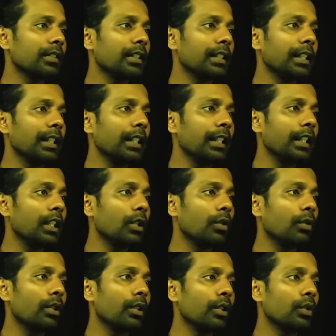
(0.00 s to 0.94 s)
The t
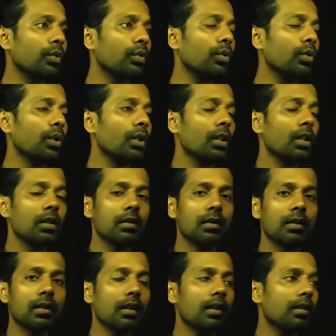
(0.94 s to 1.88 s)
equal to
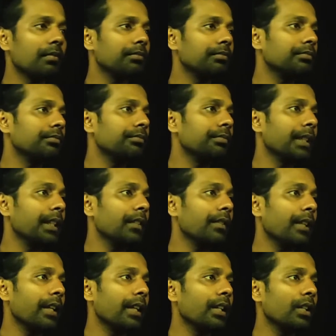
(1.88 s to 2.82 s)
the
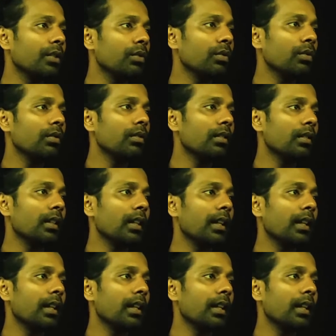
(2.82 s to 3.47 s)
mean value,